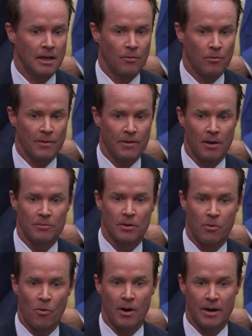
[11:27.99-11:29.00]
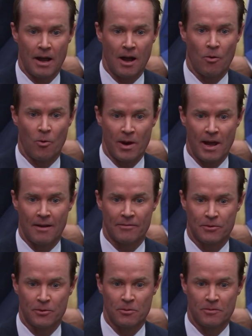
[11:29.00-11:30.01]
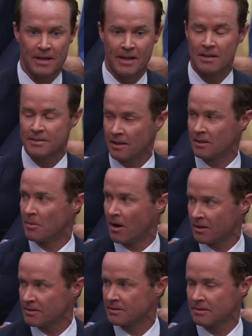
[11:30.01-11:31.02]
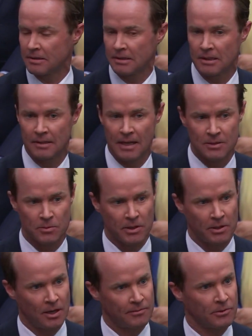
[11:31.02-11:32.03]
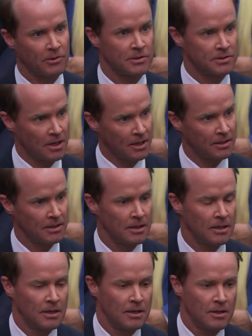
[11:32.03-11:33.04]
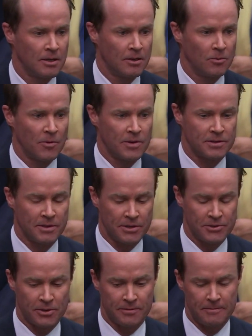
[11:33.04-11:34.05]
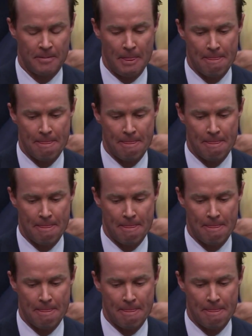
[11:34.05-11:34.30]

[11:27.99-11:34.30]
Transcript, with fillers: And we've come to the point now where we have to think outside the box. Mm-hmm. And that's what the governor has done with this initiative.